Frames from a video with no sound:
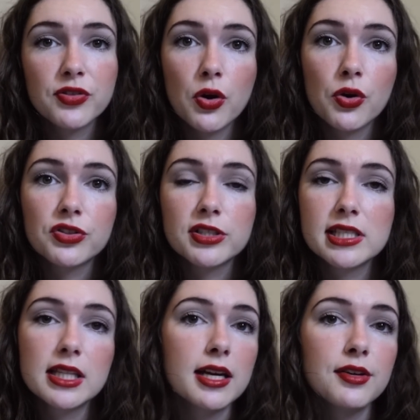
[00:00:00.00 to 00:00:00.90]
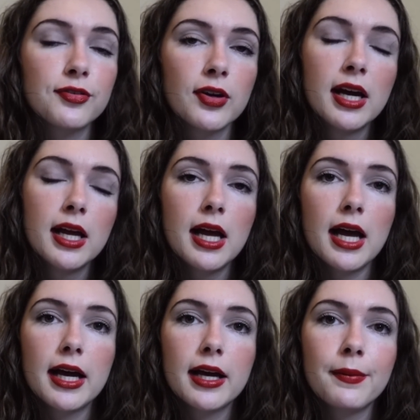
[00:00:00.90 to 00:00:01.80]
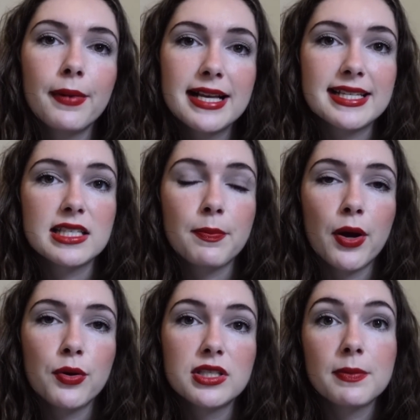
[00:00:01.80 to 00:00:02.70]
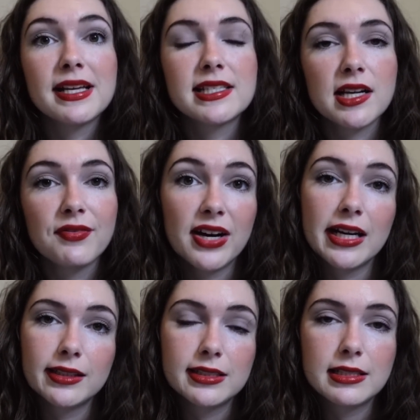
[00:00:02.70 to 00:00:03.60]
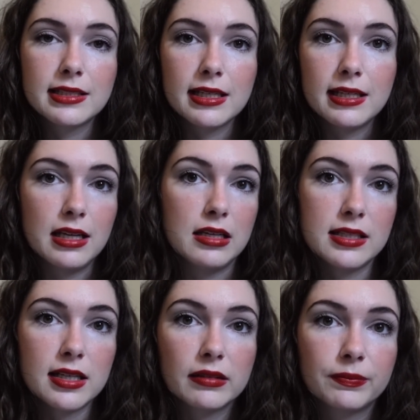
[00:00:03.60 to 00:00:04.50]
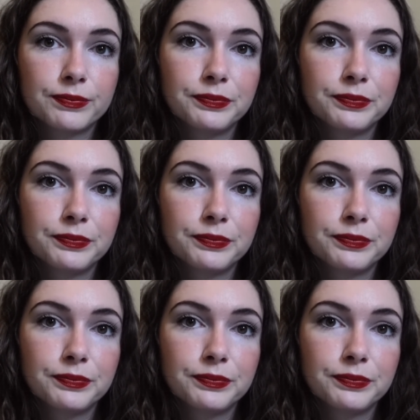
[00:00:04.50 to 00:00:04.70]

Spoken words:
of the author's life, as it's about domestic violence in India.